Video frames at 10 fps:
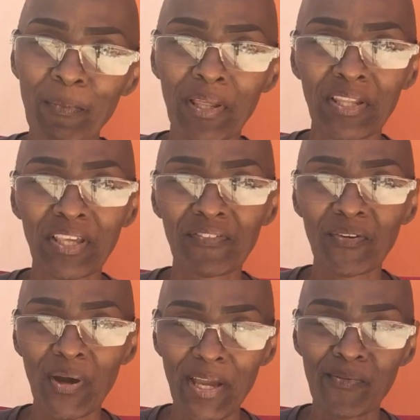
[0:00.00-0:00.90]
I'm gonna give
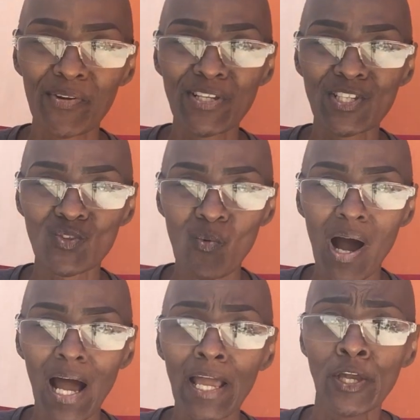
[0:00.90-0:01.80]
you 8 reasons
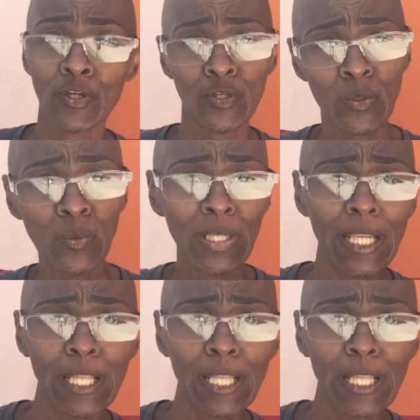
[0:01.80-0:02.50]
why you need